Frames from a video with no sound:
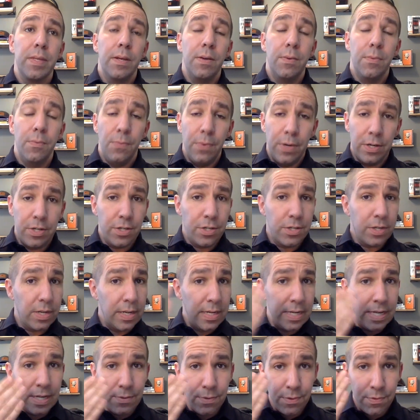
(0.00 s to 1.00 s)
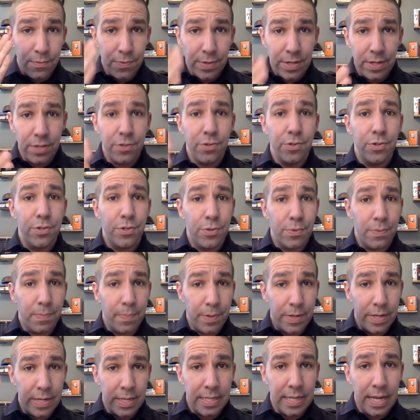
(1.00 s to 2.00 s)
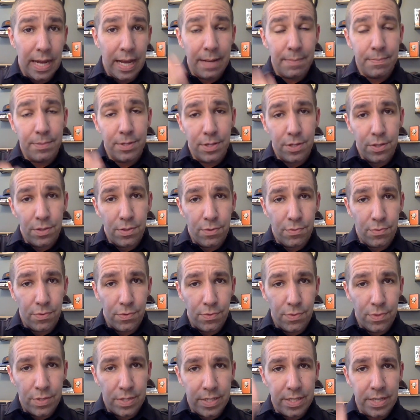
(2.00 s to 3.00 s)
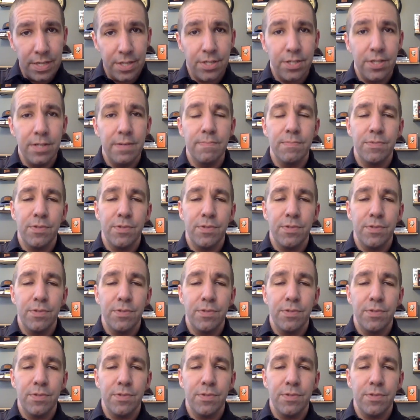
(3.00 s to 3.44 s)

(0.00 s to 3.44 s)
we're just going to deal with realtors who are putting times through the system,